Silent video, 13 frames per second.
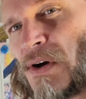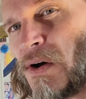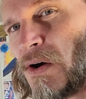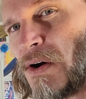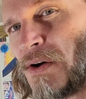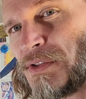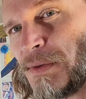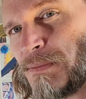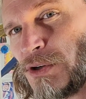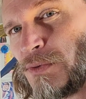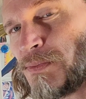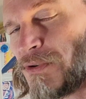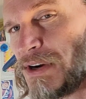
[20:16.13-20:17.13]
are the
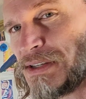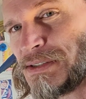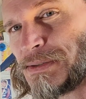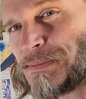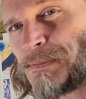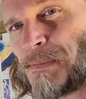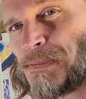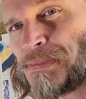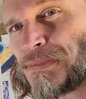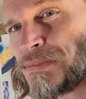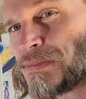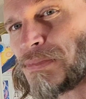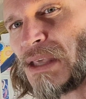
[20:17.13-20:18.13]
blueprint,
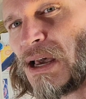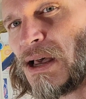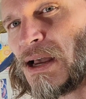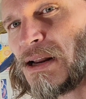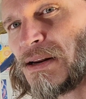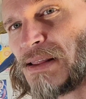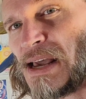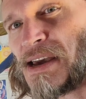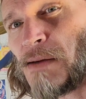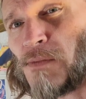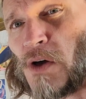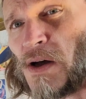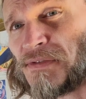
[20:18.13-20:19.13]
and they
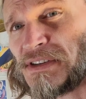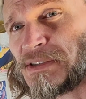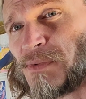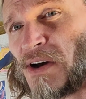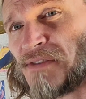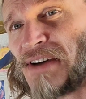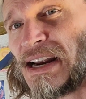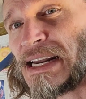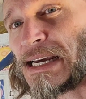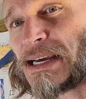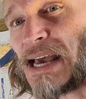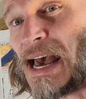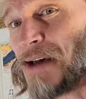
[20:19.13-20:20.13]
come off as
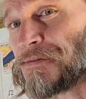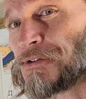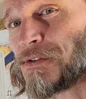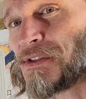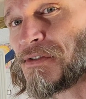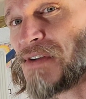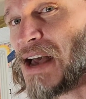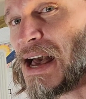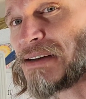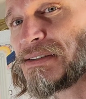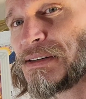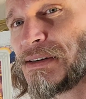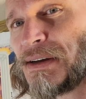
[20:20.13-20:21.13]
prophetic after the
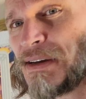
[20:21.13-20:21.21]
fact.